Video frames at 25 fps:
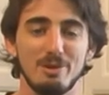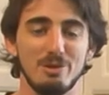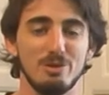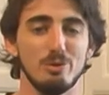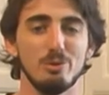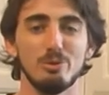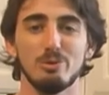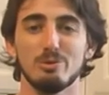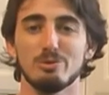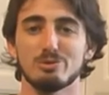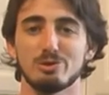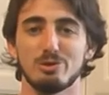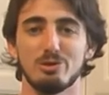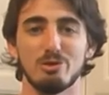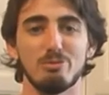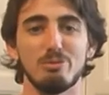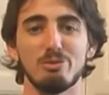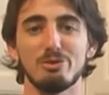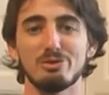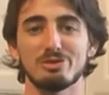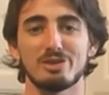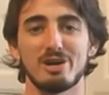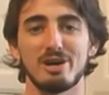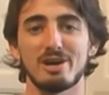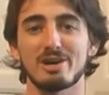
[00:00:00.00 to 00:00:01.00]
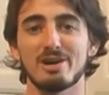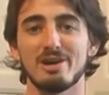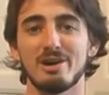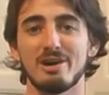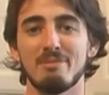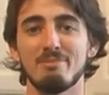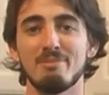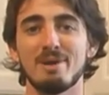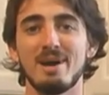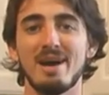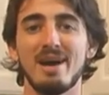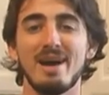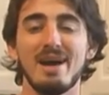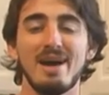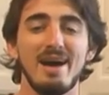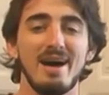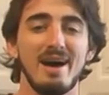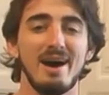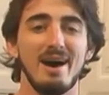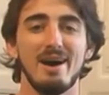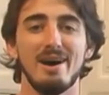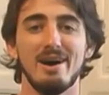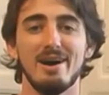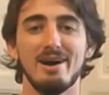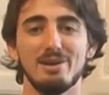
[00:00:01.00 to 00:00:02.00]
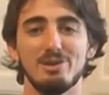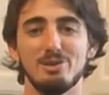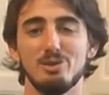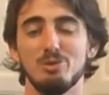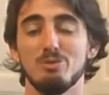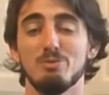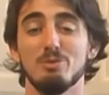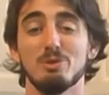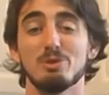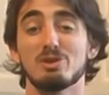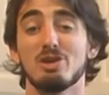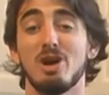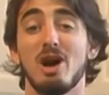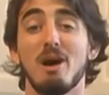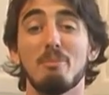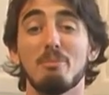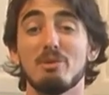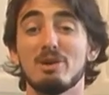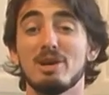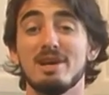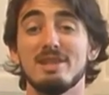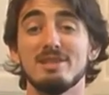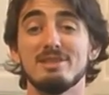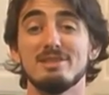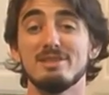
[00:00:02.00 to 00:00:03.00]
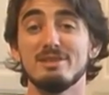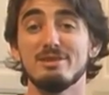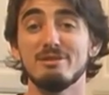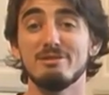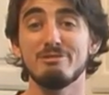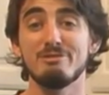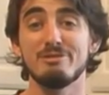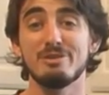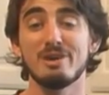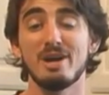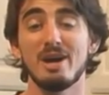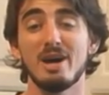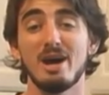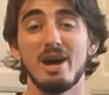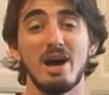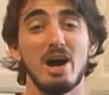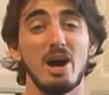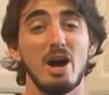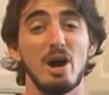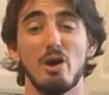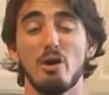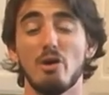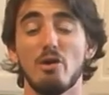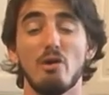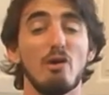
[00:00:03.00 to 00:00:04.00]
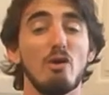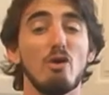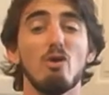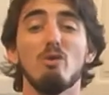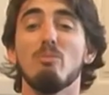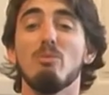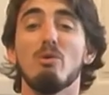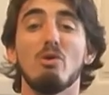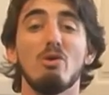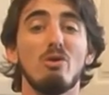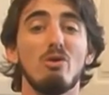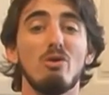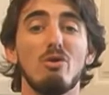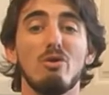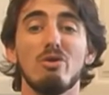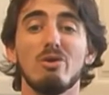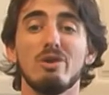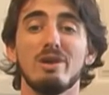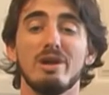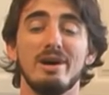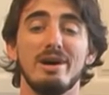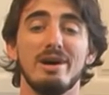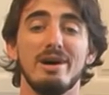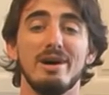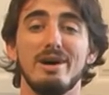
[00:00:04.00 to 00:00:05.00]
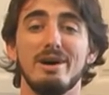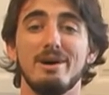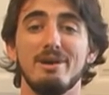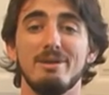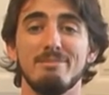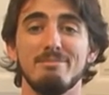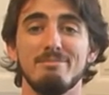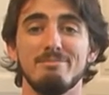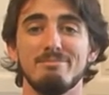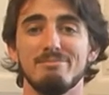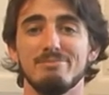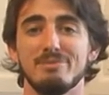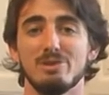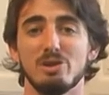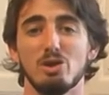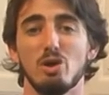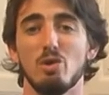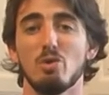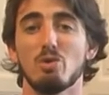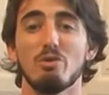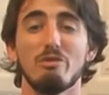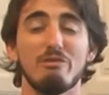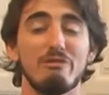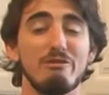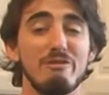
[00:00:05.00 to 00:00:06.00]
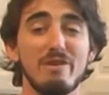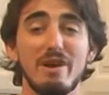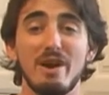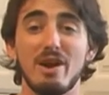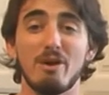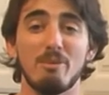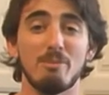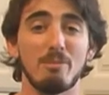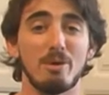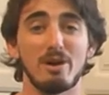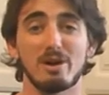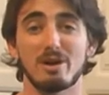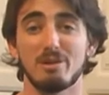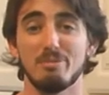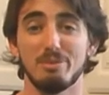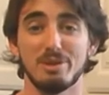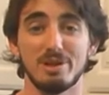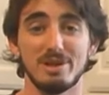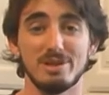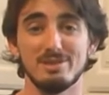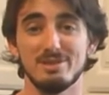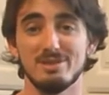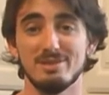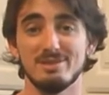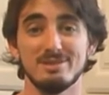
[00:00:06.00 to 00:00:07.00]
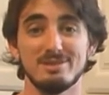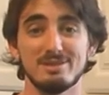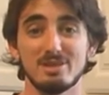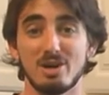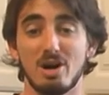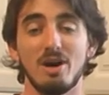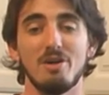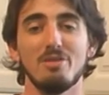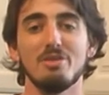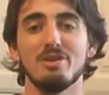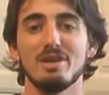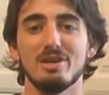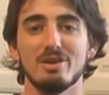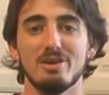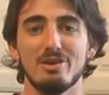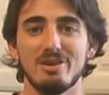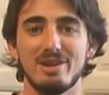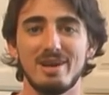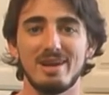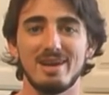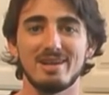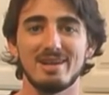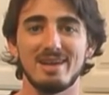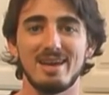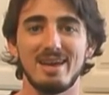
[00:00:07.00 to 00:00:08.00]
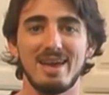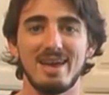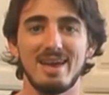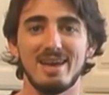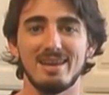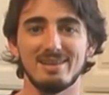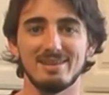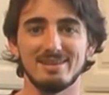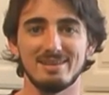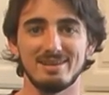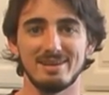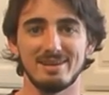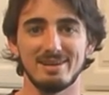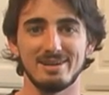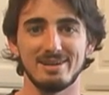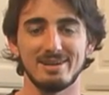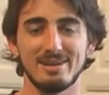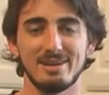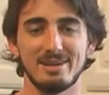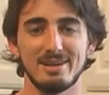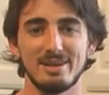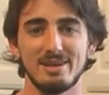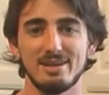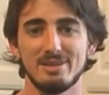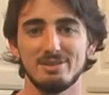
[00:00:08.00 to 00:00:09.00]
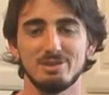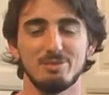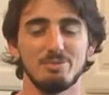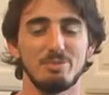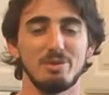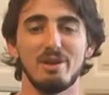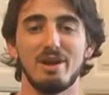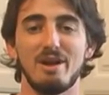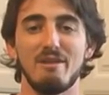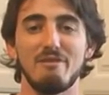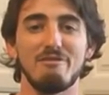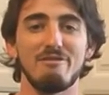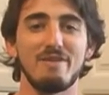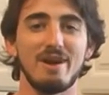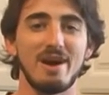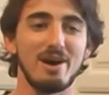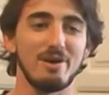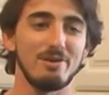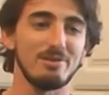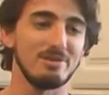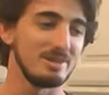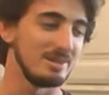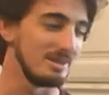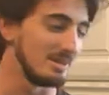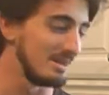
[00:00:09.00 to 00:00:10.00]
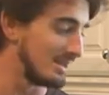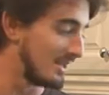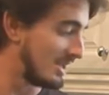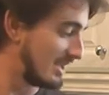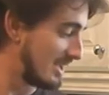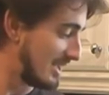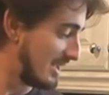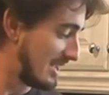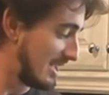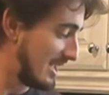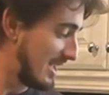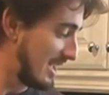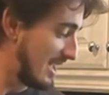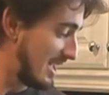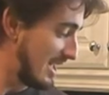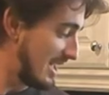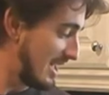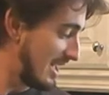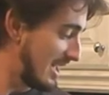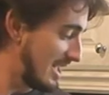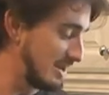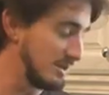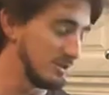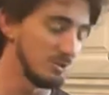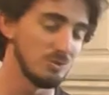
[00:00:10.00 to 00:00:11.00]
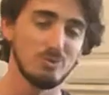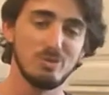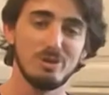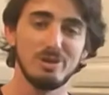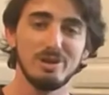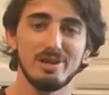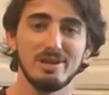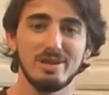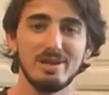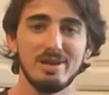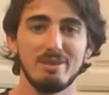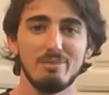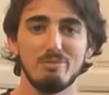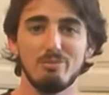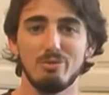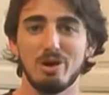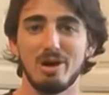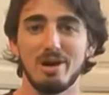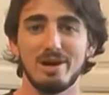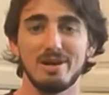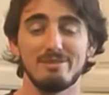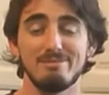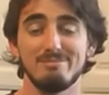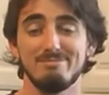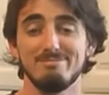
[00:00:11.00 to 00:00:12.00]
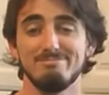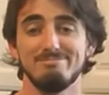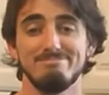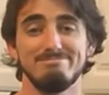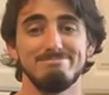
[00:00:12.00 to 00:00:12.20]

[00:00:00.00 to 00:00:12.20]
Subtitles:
and oodlesherbals.com, two of the most comprehensive herbal local fair marketplaces on the internet, and something that I found, and it's really brought